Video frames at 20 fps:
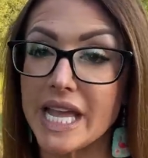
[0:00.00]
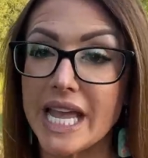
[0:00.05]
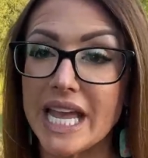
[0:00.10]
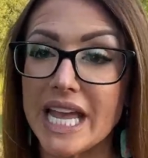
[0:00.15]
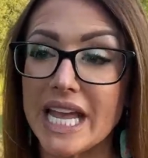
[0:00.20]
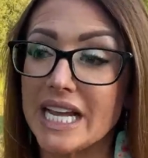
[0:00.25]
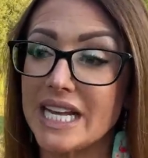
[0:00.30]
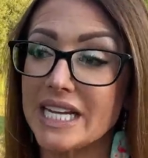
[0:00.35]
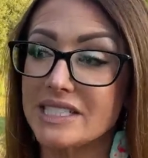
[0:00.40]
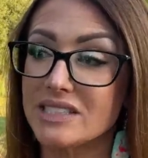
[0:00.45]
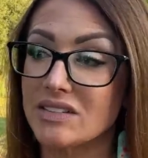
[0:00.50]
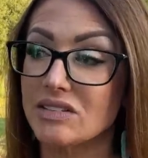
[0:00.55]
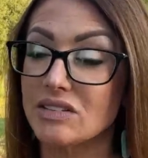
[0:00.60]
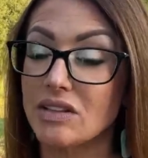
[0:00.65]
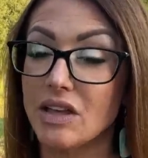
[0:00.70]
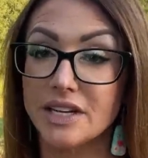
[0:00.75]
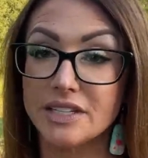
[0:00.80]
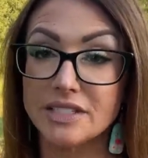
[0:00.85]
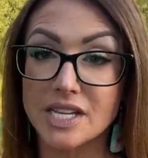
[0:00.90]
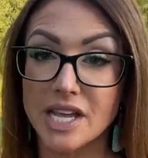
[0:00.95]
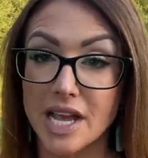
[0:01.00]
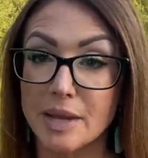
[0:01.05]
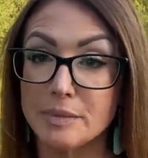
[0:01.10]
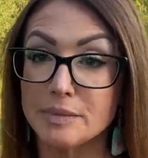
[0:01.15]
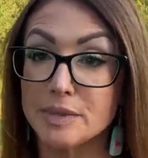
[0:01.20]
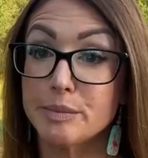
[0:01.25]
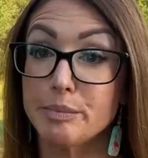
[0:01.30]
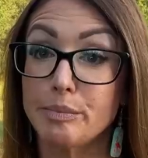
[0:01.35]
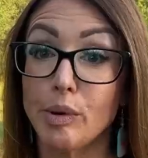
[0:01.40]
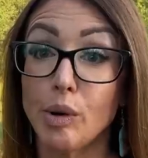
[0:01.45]
and a lot of
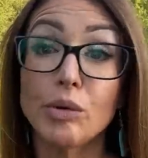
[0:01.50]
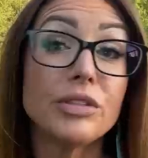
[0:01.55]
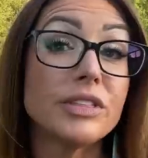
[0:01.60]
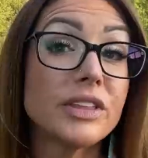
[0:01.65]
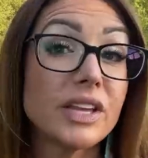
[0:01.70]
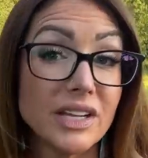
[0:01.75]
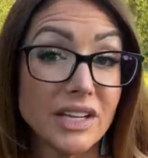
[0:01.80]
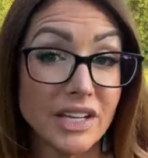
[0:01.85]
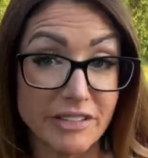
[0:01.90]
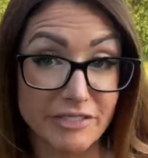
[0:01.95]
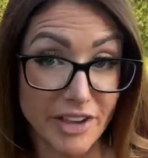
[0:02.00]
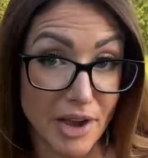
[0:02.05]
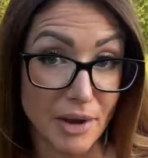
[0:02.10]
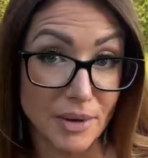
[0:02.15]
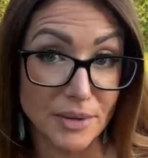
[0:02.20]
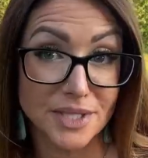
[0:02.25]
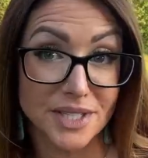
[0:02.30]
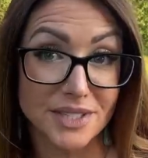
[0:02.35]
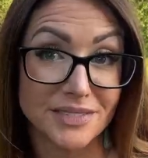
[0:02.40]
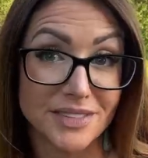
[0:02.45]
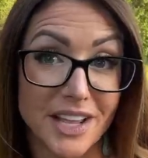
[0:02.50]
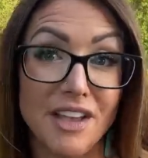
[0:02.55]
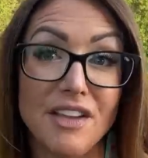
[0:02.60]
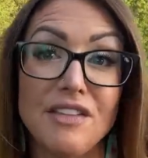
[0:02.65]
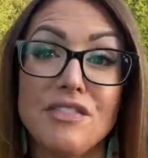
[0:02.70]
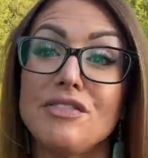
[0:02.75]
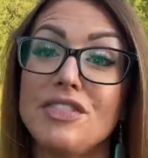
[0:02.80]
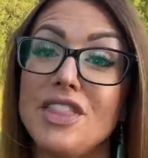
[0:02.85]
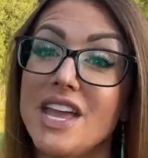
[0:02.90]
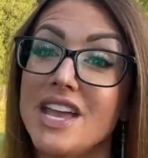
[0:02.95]
times both can give out
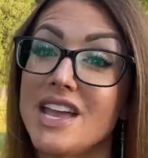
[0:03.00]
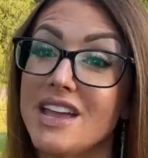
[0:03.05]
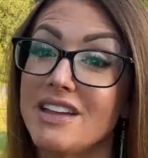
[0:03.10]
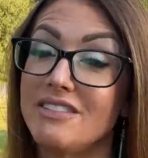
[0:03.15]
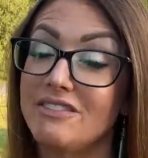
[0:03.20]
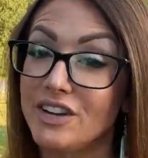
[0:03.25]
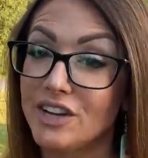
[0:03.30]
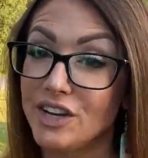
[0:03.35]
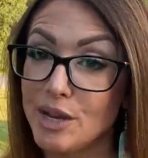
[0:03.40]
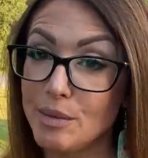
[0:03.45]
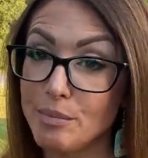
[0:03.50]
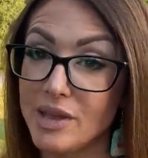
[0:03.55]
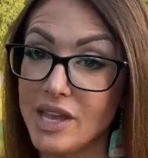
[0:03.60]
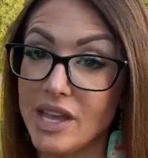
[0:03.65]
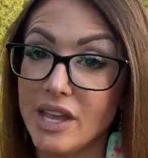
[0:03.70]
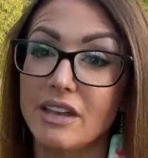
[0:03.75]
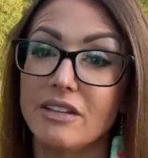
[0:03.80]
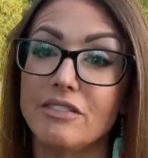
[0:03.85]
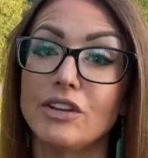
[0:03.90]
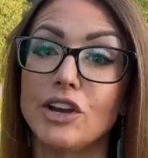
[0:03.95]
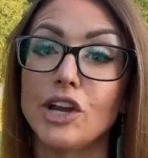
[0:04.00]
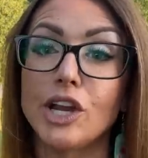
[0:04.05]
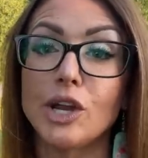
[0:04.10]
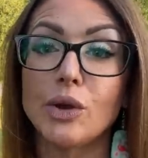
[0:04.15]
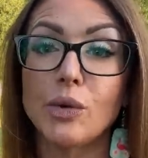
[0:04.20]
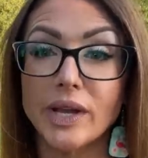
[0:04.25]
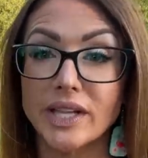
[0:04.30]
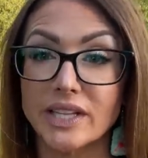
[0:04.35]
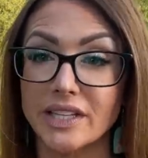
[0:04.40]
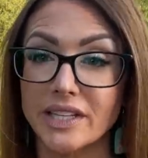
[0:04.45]
if they get very big very
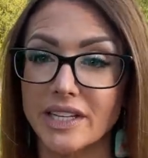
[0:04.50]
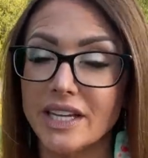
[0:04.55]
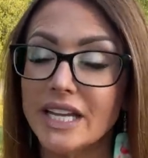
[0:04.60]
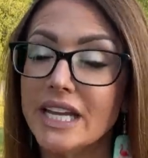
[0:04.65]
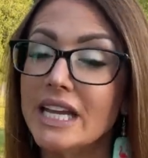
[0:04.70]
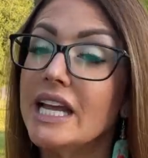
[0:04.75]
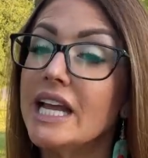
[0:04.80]
quickly.